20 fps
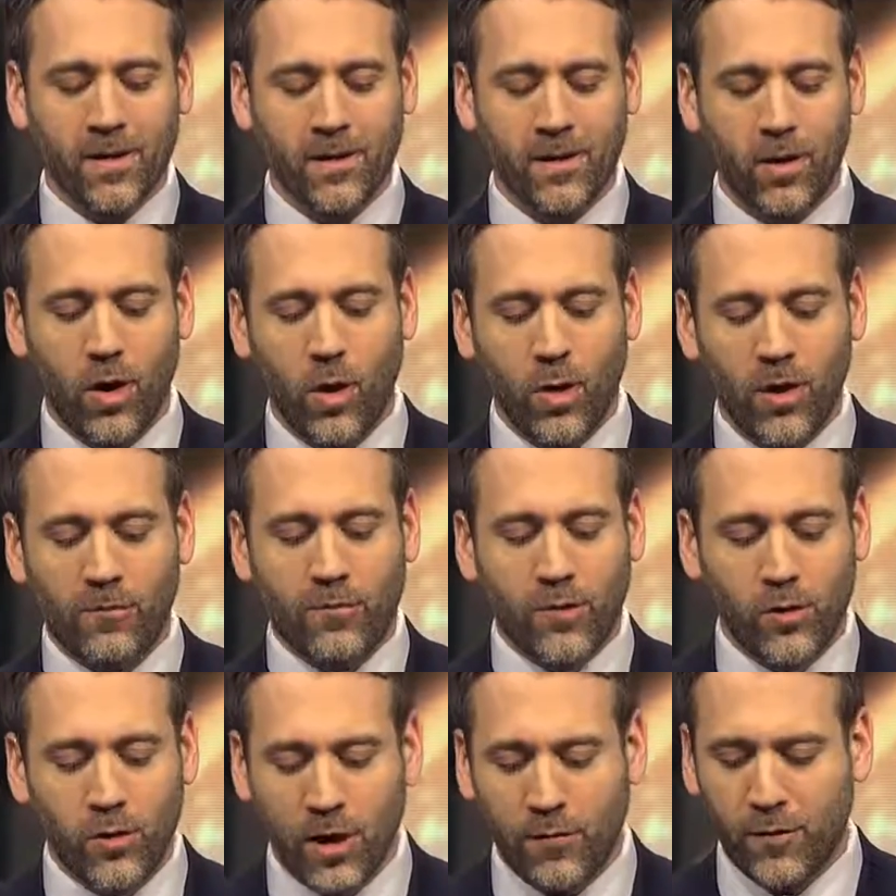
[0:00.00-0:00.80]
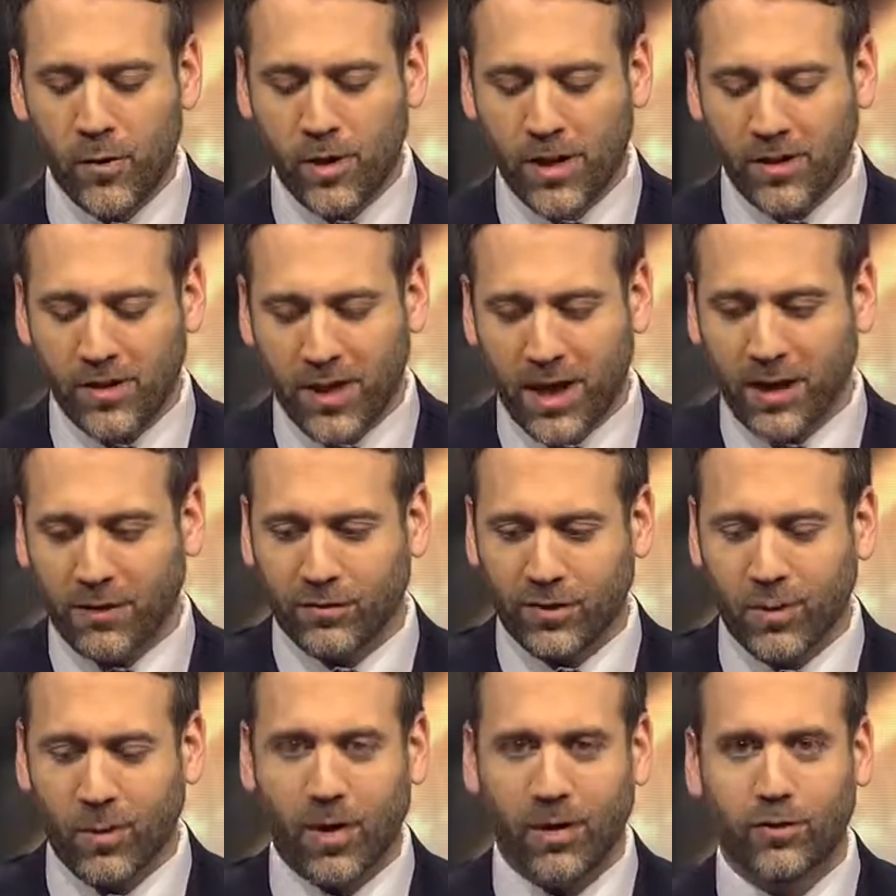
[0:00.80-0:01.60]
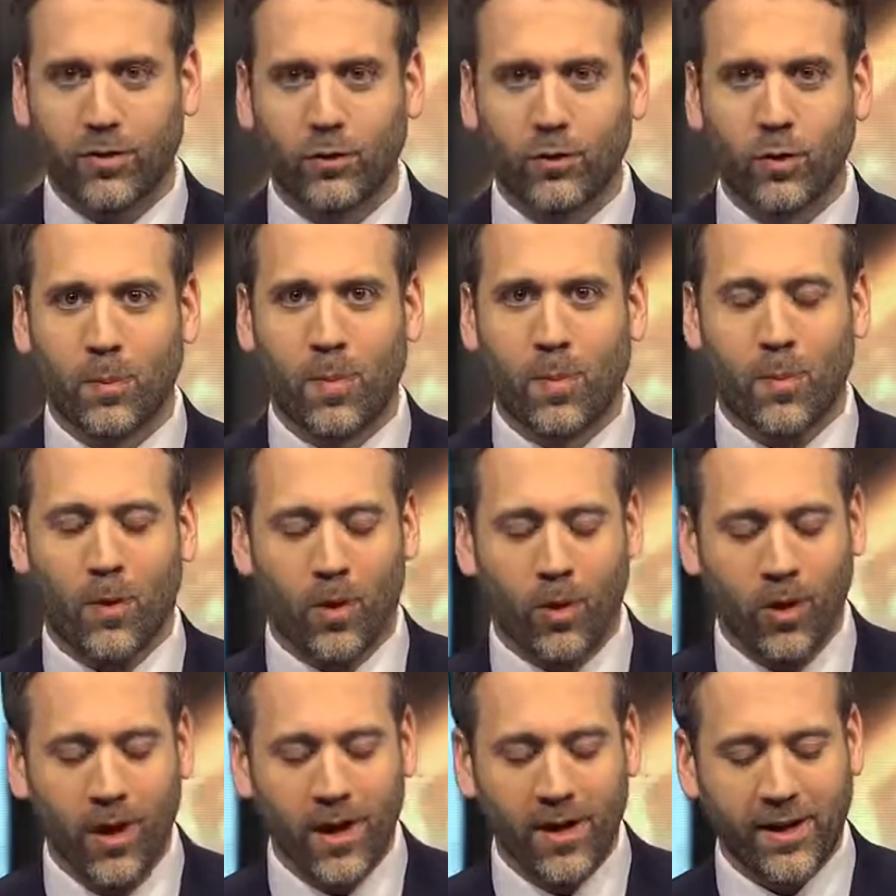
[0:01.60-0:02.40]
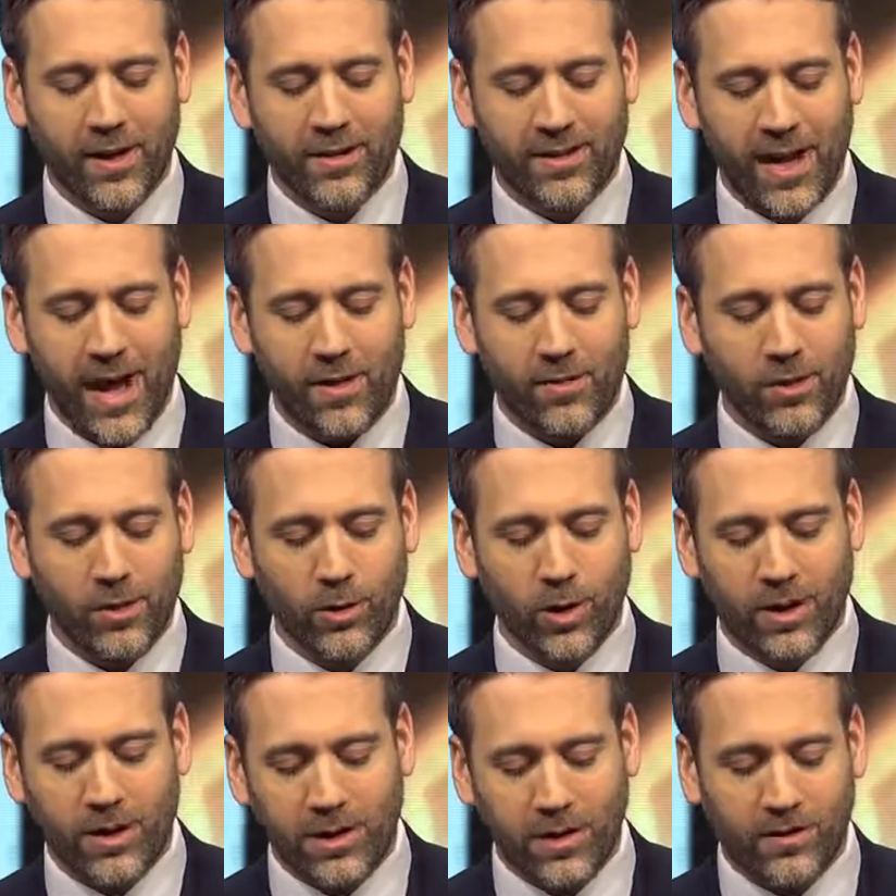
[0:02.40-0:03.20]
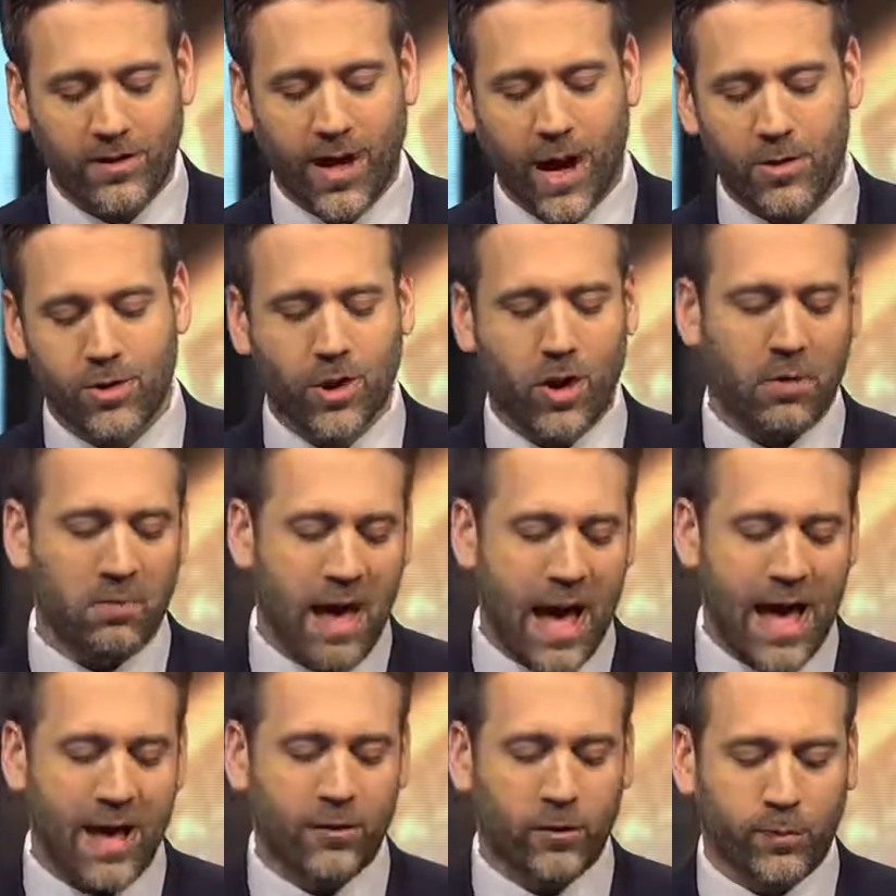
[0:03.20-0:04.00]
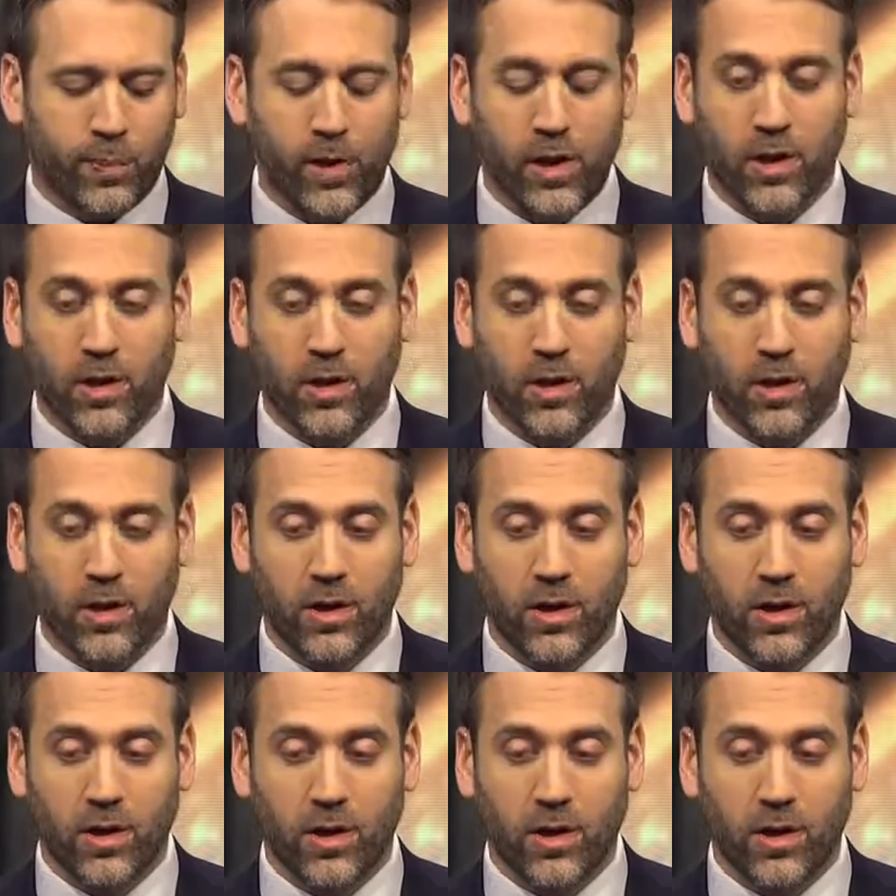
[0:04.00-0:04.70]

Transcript: You know, if you could think of someone as a Super Bowl contender, you look at this schedule, you go, it's pretty good.